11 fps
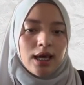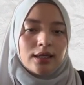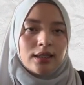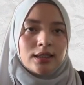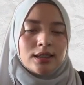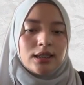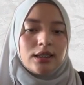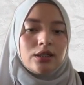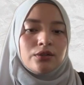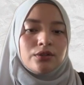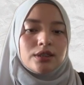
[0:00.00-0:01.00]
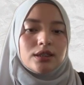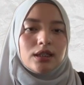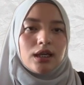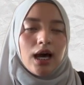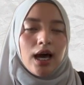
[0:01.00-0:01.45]
These include
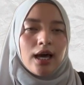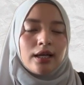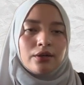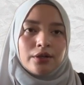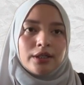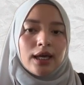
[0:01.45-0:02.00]
anode